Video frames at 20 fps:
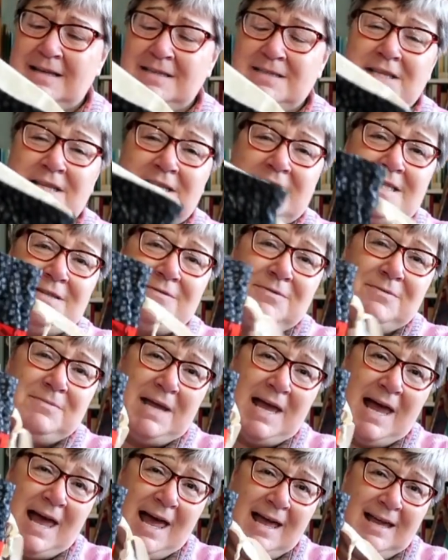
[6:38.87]
So this is
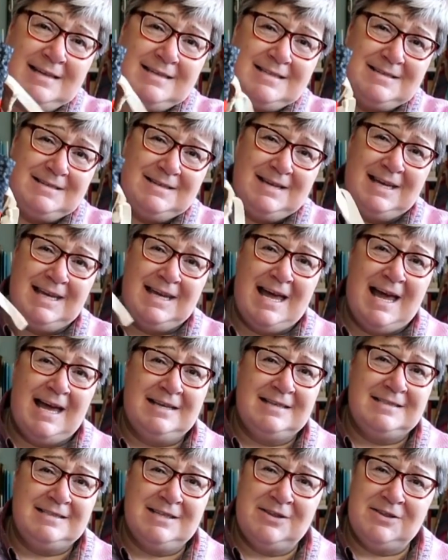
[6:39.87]
from Kat in
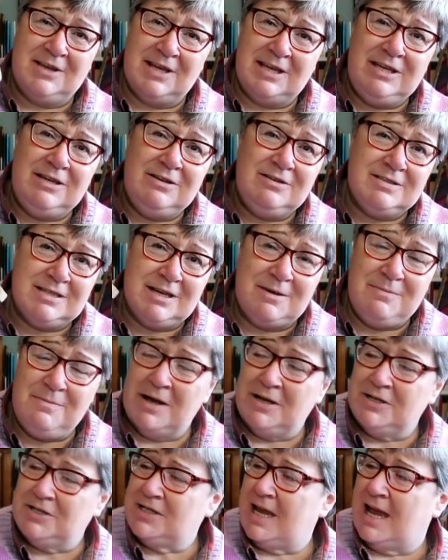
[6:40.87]
Canada. Thank you so
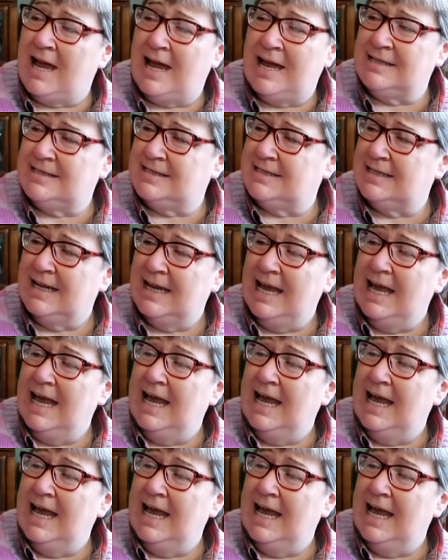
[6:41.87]
much, Kat.